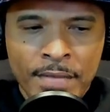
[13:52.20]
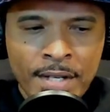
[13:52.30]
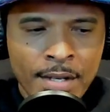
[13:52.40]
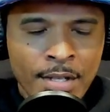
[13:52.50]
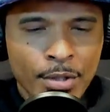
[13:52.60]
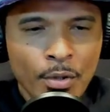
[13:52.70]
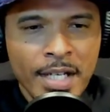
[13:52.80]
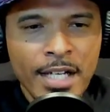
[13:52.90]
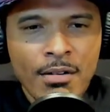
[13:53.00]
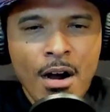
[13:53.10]
So
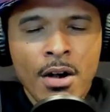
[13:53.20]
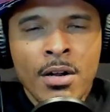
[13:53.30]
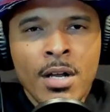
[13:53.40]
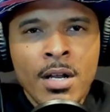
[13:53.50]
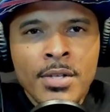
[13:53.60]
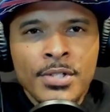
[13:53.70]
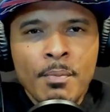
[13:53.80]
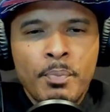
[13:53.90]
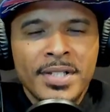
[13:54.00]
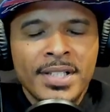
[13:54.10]
here are some
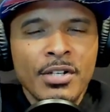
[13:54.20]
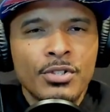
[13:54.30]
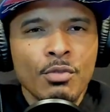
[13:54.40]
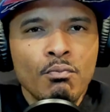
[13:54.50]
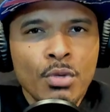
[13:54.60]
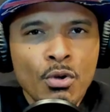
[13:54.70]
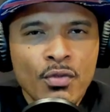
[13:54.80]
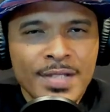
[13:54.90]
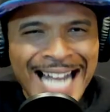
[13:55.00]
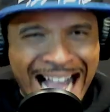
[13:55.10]
potential moves
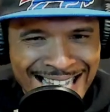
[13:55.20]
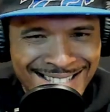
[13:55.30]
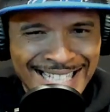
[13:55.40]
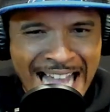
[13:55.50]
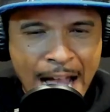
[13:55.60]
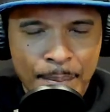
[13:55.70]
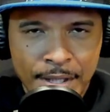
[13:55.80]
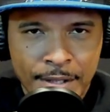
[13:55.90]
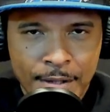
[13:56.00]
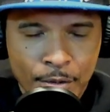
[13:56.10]
that I see happening,
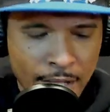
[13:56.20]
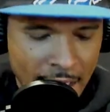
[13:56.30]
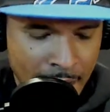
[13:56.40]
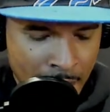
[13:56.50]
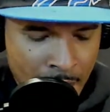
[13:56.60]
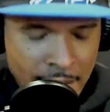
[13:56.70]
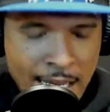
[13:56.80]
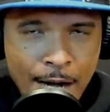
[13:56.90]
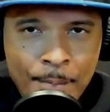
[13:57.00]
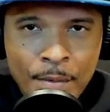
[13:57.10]
okay?
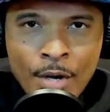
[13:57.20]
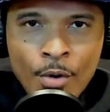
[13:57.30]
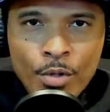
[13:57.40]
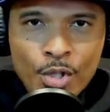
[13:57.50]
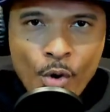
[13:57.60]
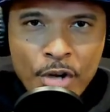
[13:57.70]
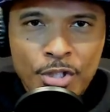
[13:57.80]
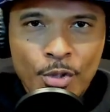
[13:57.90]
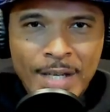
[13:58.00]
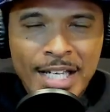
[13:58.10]
Now, we're going
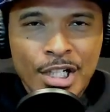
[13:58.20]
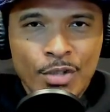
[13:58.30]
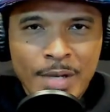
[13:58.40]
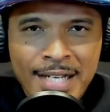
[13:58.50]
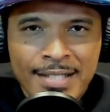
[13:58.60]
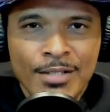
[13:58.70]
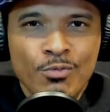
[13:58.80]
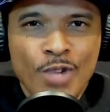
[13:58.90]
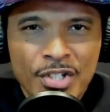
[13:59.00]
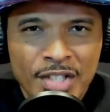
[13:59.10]
to increase the
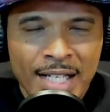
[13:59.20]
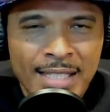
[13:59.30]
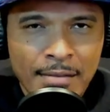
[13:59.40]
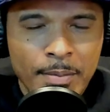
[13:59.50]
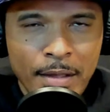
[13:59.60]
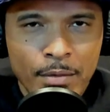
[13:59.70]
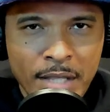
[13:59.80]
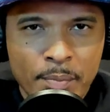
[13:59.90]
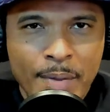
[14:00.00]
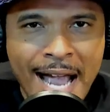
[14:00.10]
rushing attempts by the
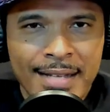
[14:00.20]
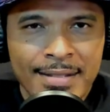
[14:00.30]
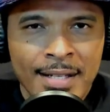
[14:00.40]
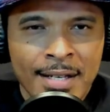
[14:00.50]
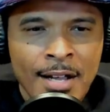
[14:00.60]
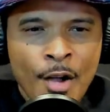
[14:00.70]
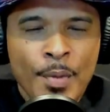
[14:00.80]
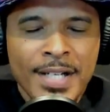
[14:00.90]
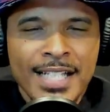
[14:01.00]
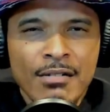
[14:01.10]
running backs, but
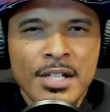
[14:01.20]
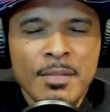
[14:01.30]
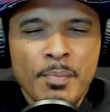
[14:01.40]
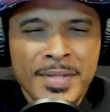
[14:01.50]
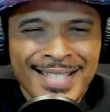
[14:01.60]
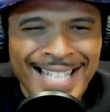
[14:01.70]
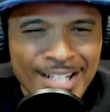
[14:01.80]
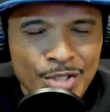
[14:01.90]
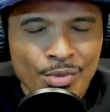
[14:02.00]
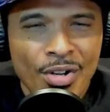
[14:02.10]
here are some
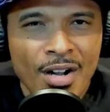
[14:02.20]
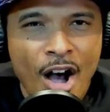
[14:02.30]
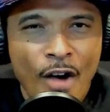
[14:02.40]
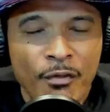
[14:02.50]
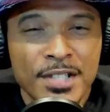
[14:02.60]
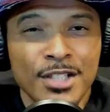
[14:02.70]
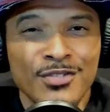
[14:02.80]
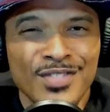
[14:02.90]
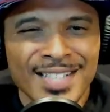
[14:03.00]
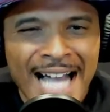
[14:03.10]
potential offensive
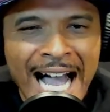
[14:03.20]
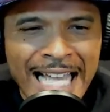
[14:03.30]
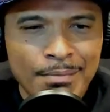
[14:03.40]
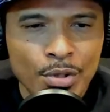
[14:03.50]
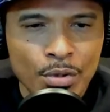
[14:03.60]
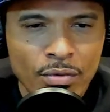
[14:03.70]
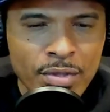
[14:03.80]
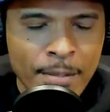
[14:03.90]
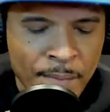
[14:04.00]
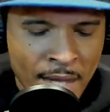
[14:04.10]
line moves
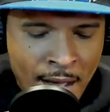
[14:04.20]
that